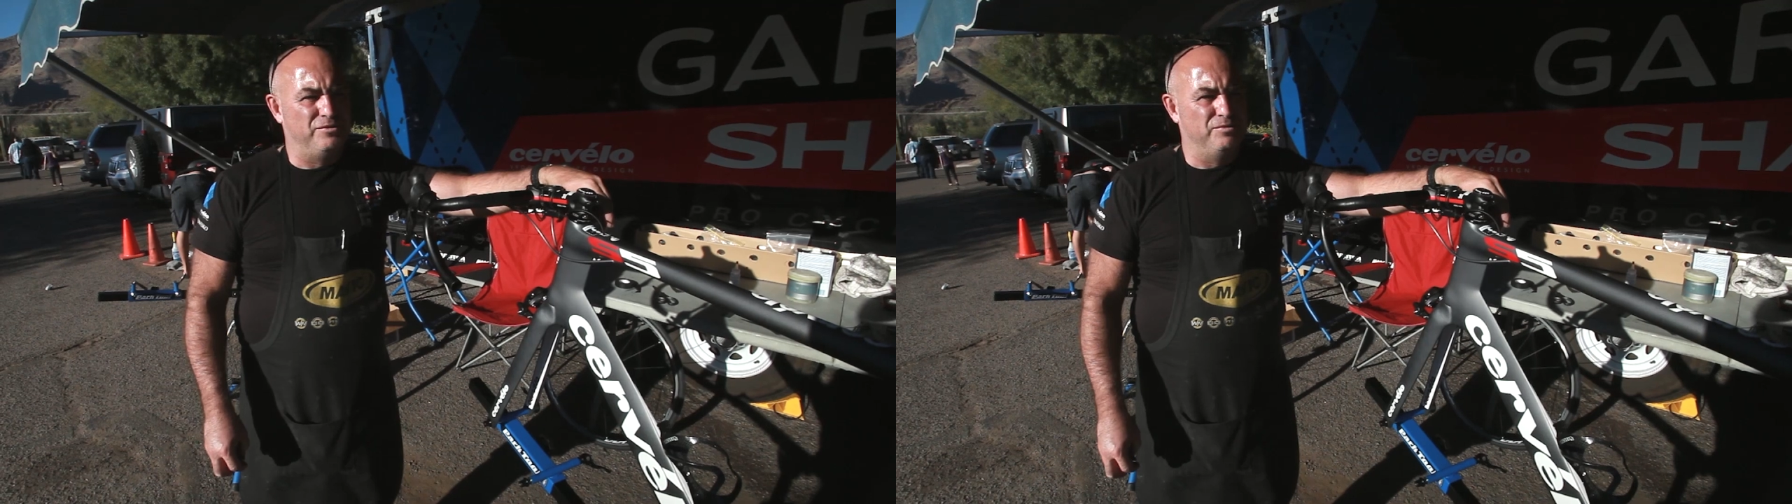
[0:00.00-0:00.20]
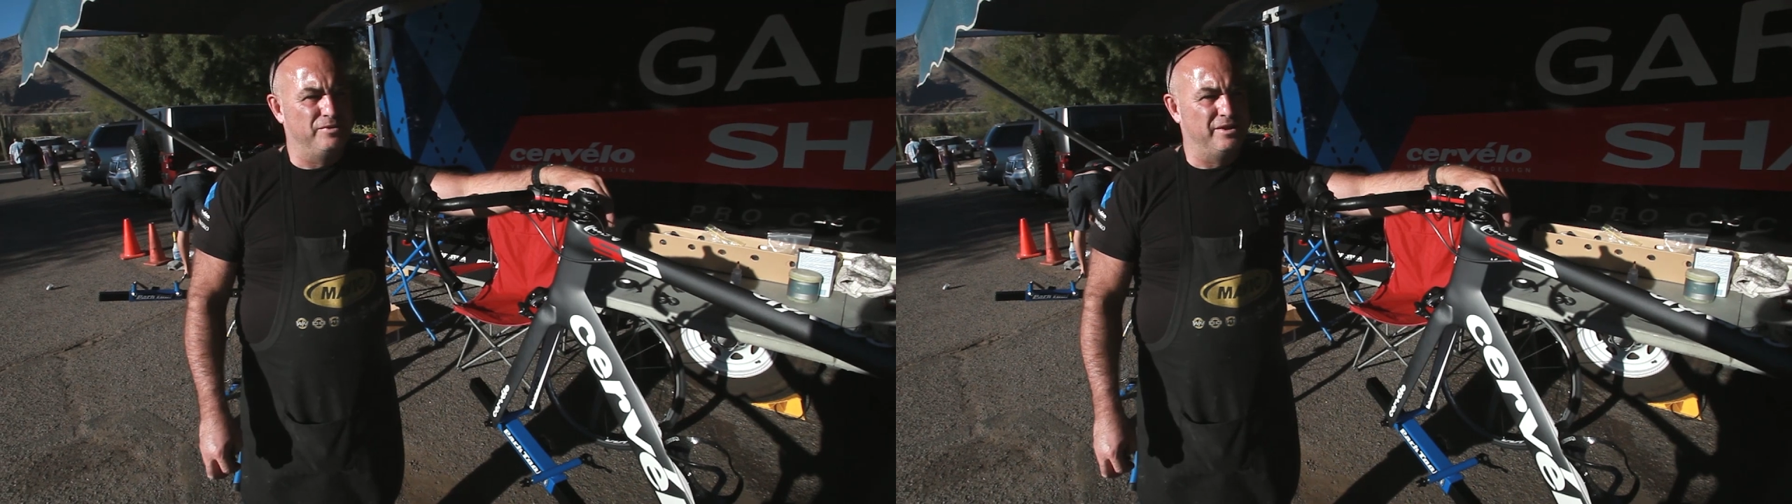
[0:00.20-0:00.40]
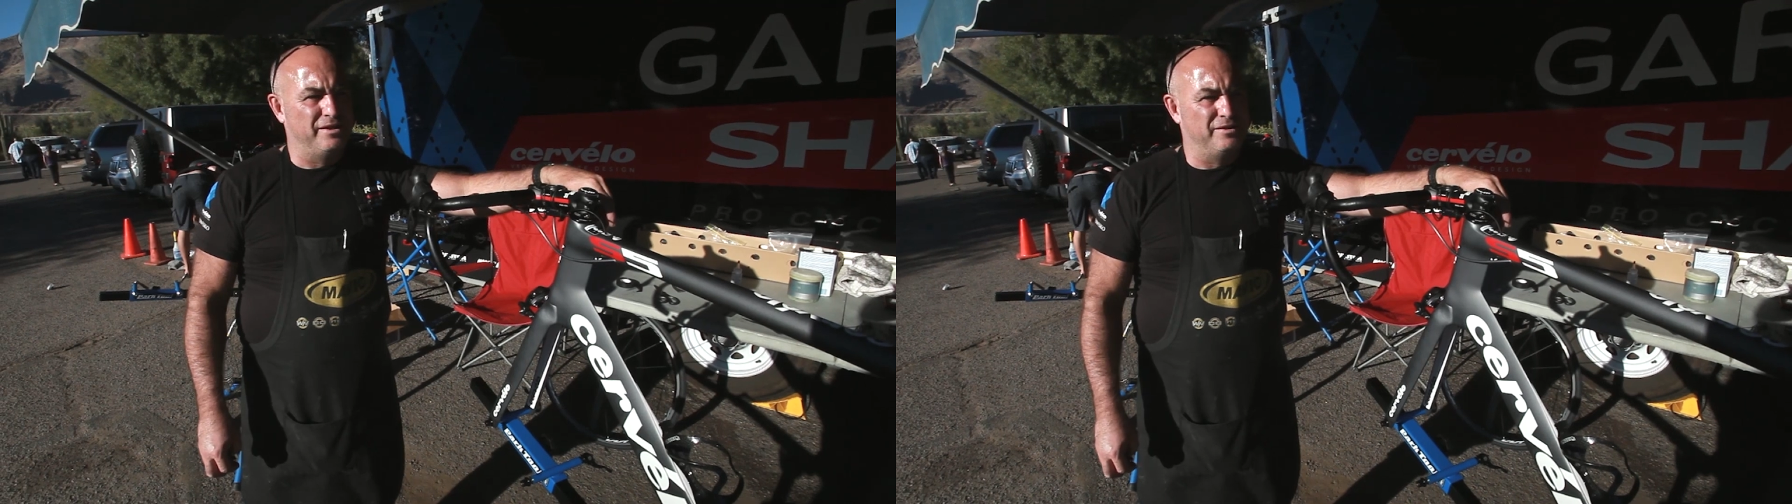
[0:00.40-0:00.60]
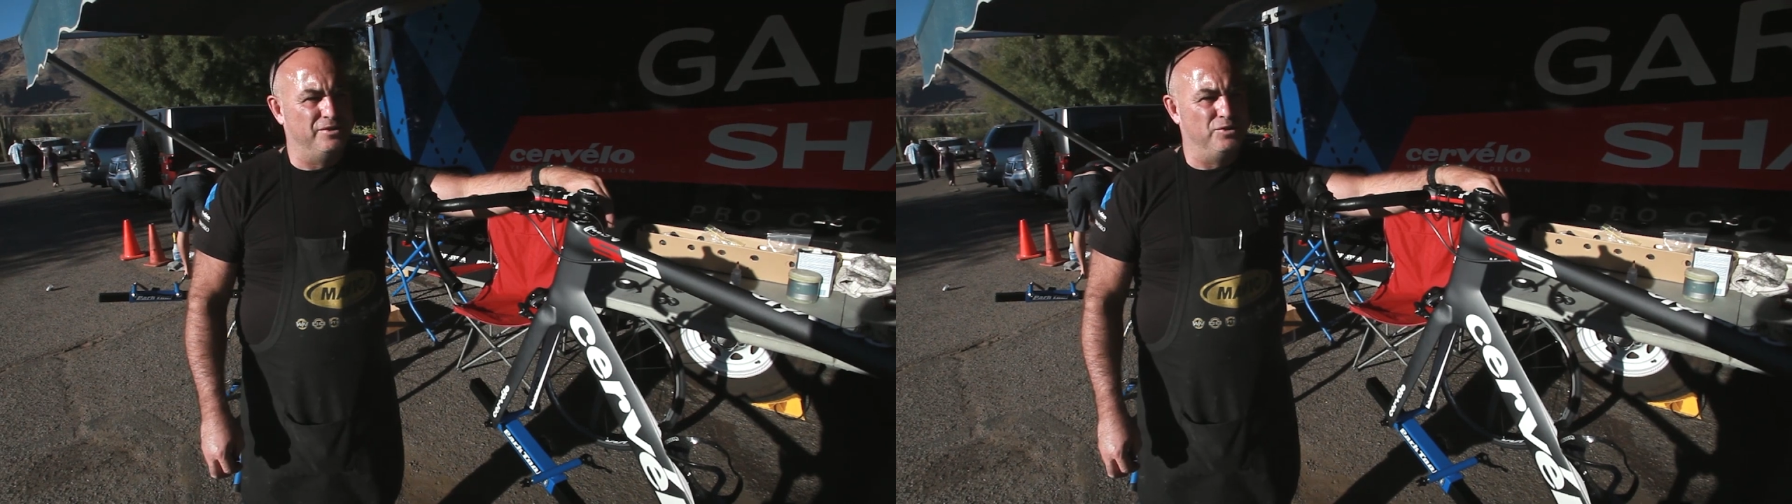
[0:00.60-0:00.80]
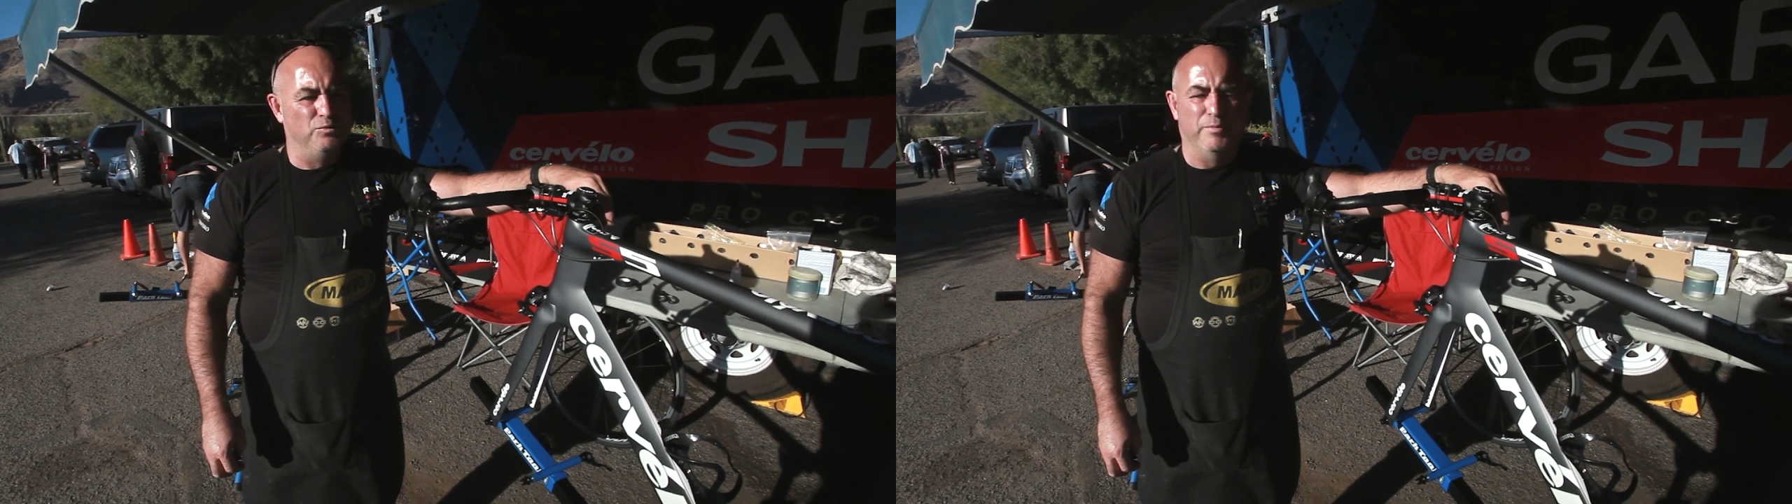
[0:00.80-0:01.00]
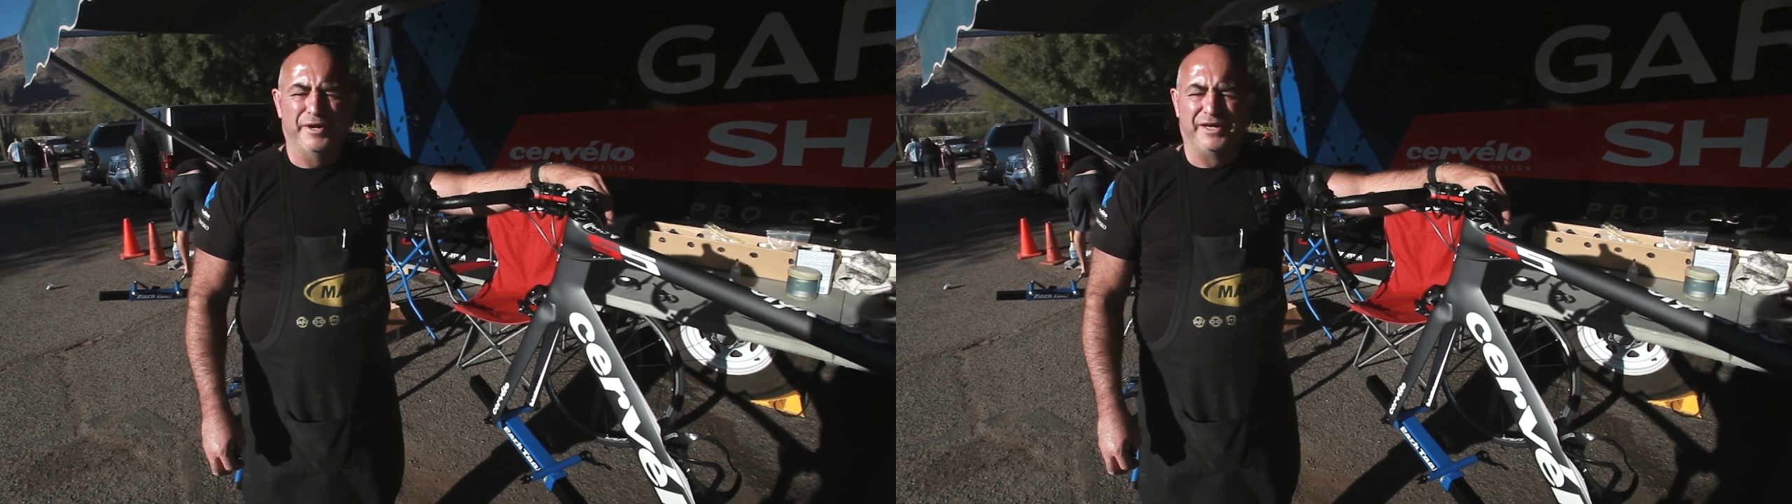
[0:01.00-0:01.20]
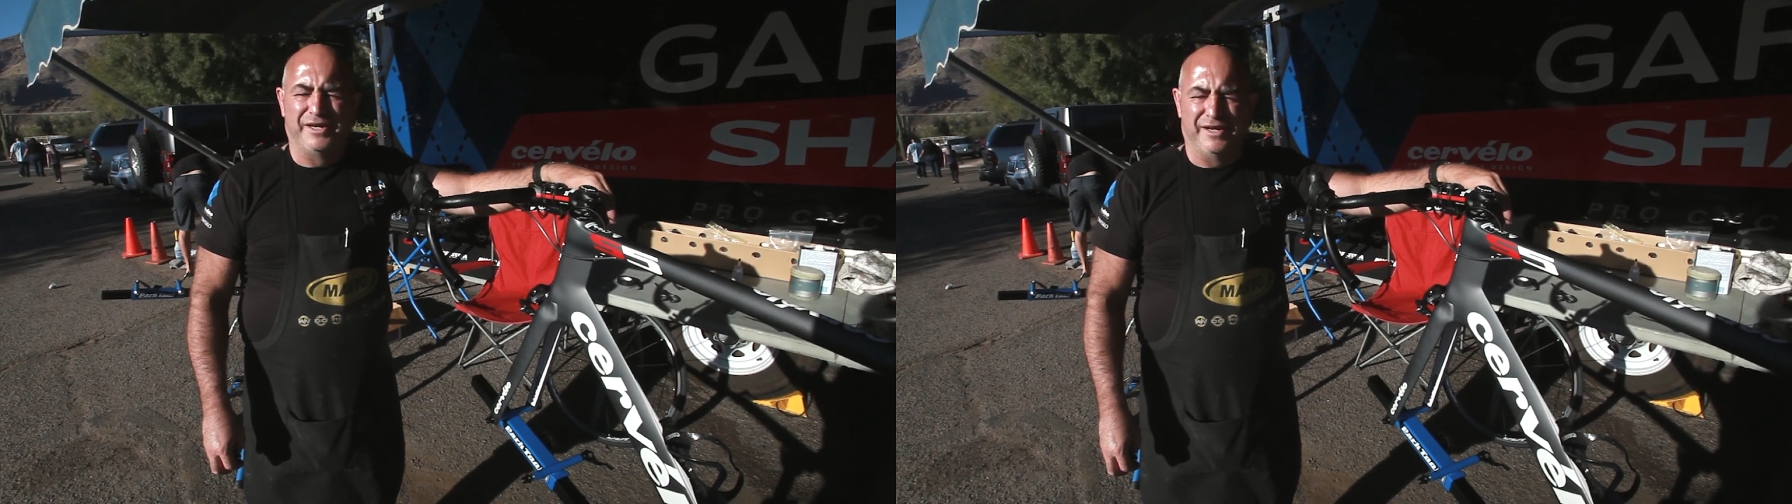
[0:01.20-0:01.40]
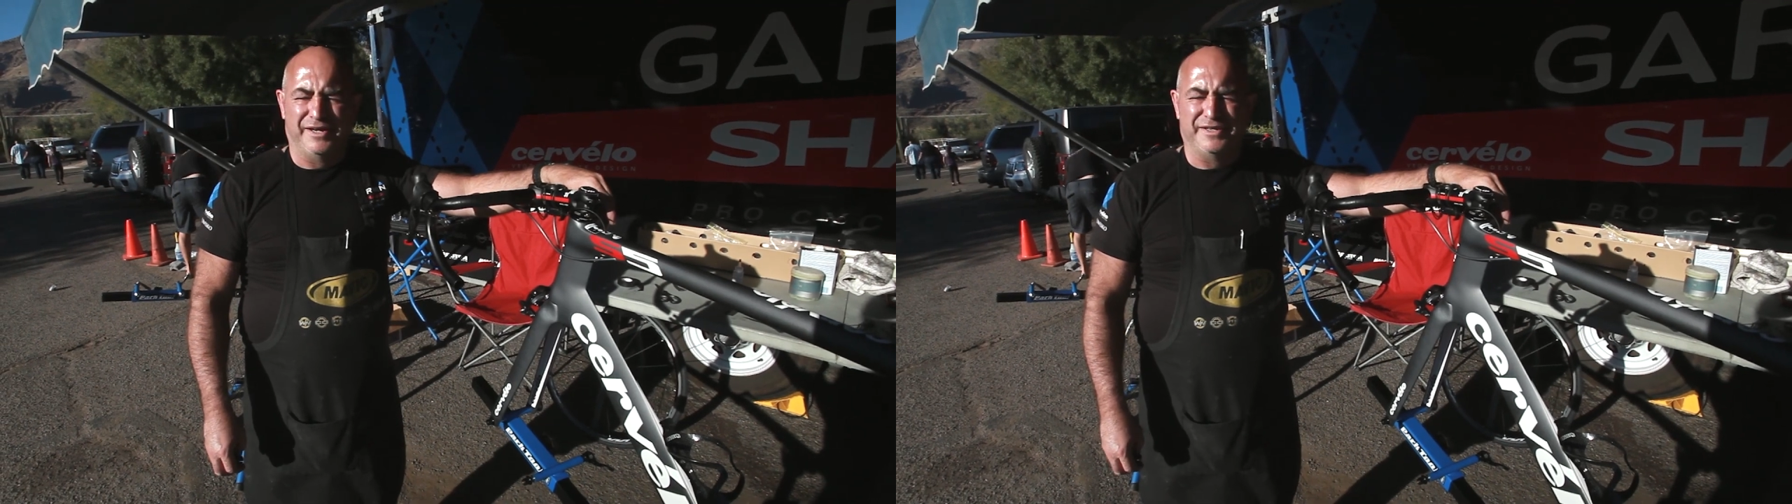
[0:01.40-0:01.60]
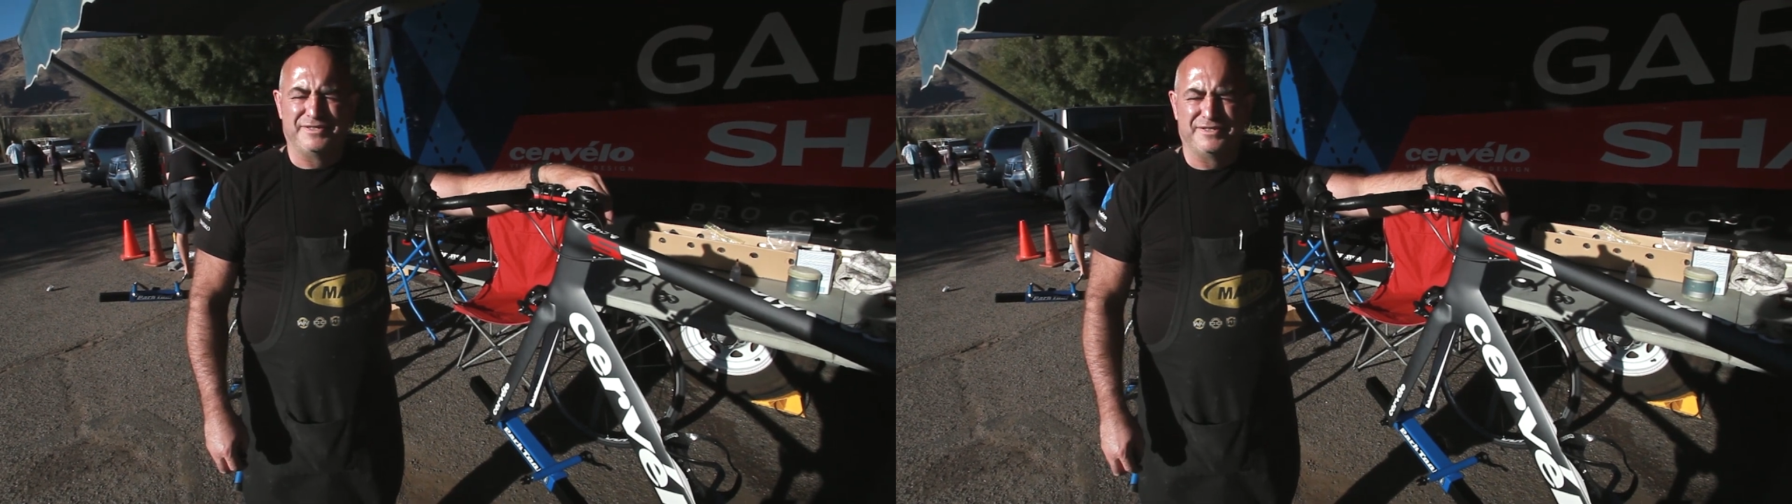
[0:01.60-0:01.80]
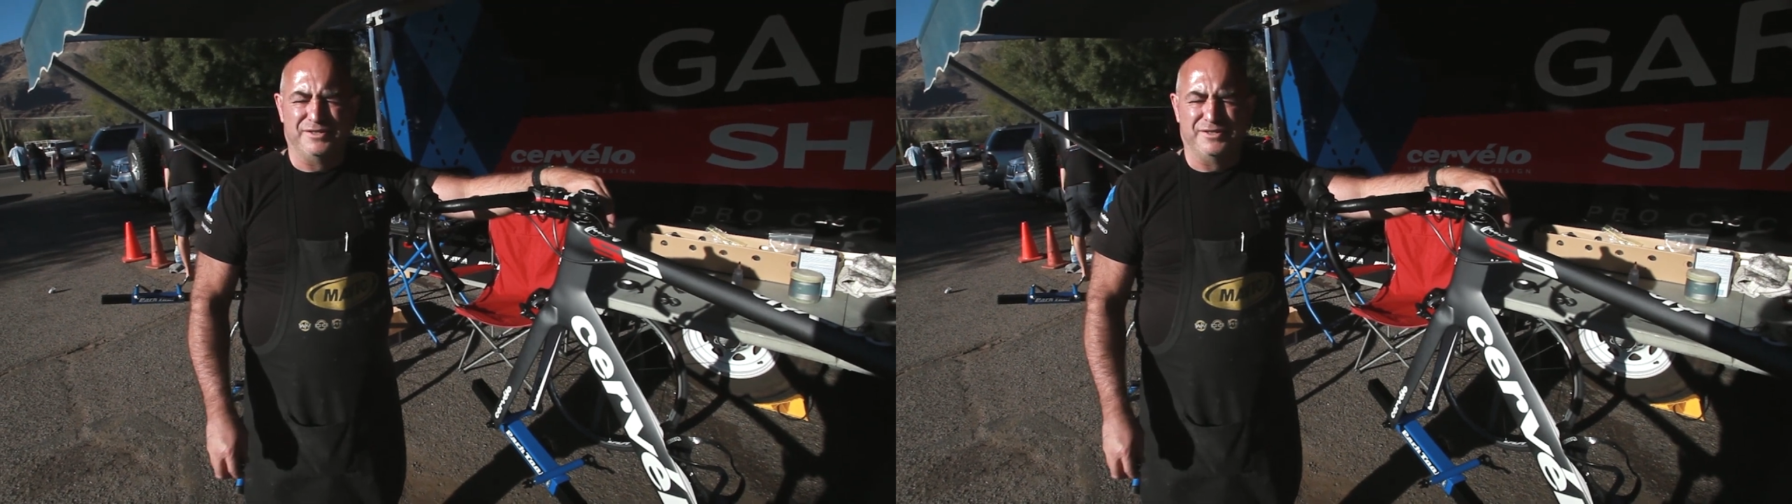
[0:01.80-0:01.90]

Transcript: doing like the new bike guys,